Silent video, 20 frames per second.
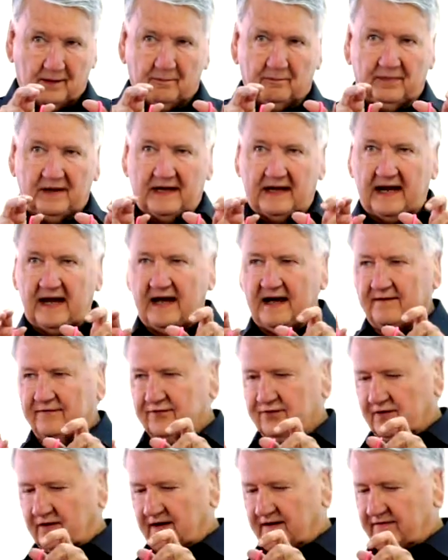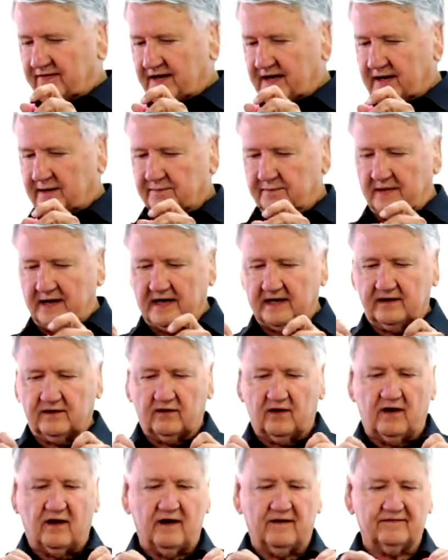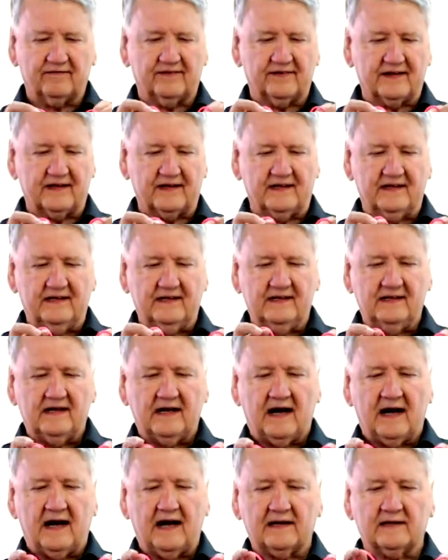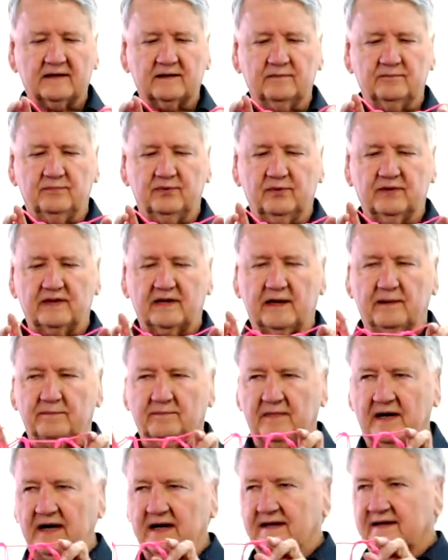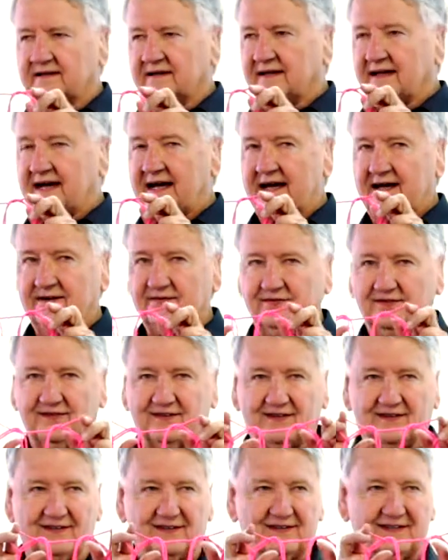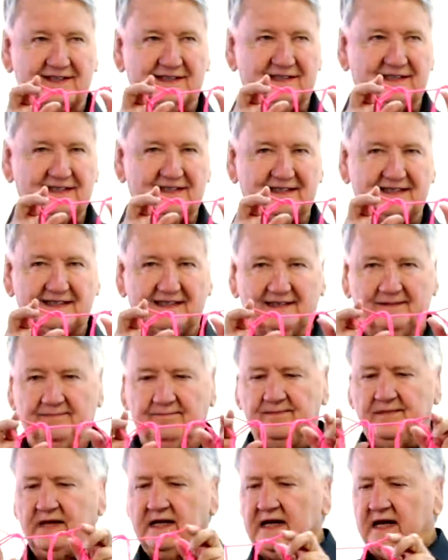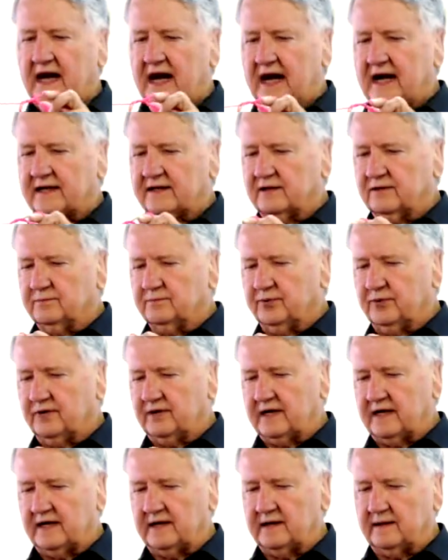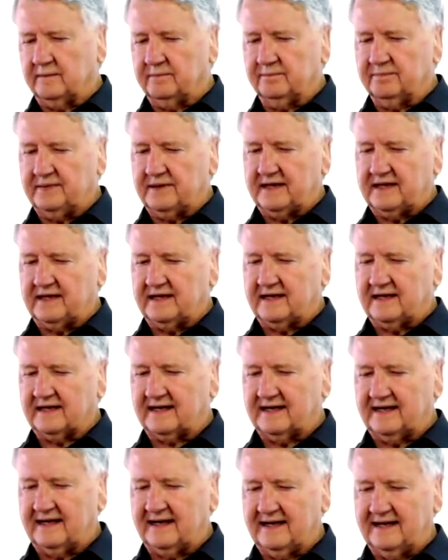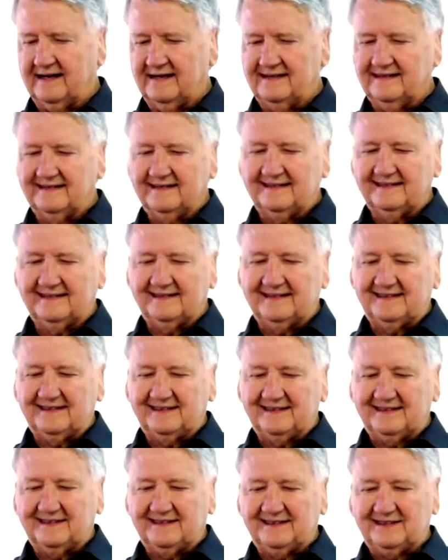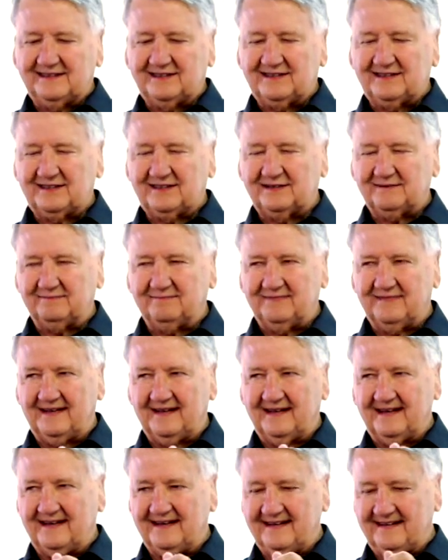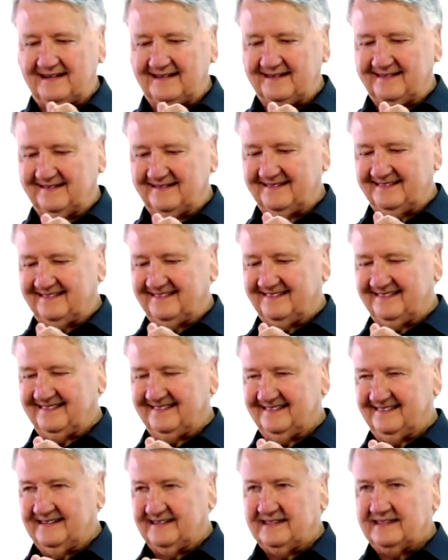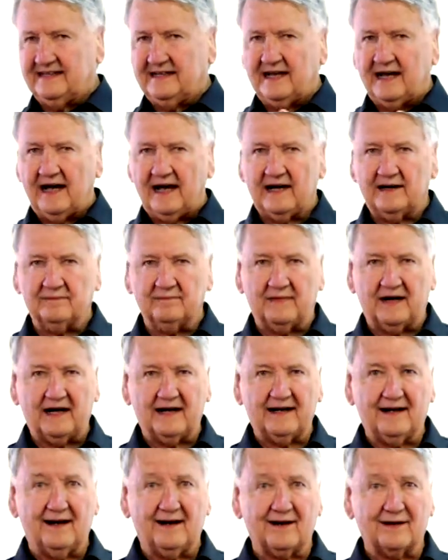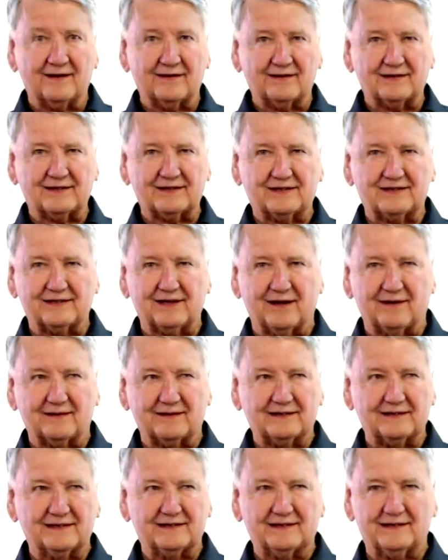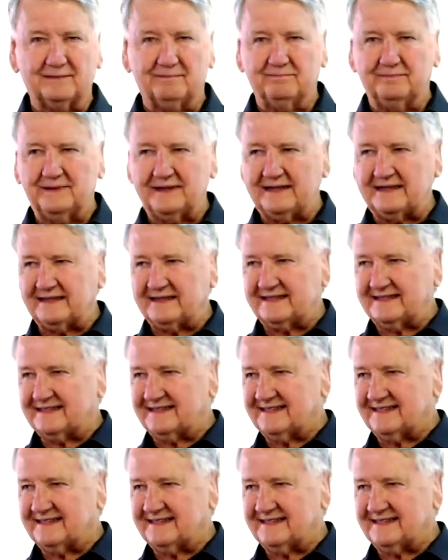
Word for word: But after I've had my coffee, I can put on my glasses. I can put on a big smile. And my heart starts to beat.